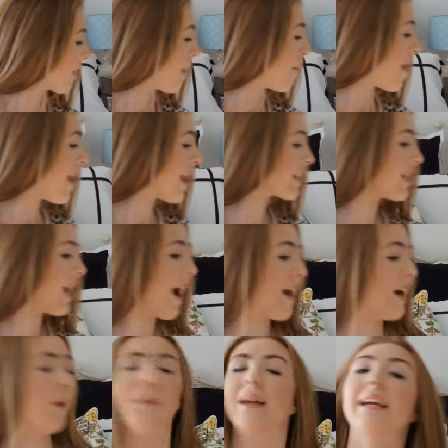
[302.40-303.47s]
my next
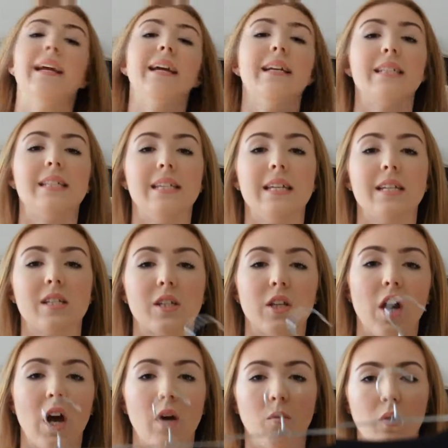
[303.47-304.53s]
item is this
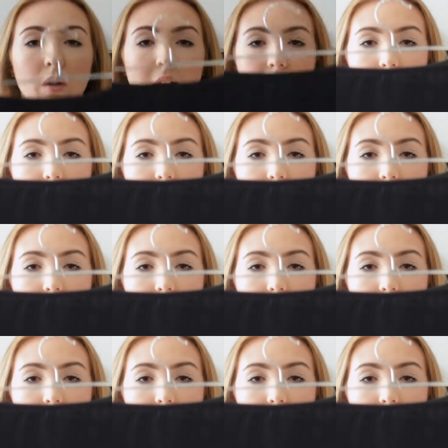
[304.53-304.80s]
skirt, well, my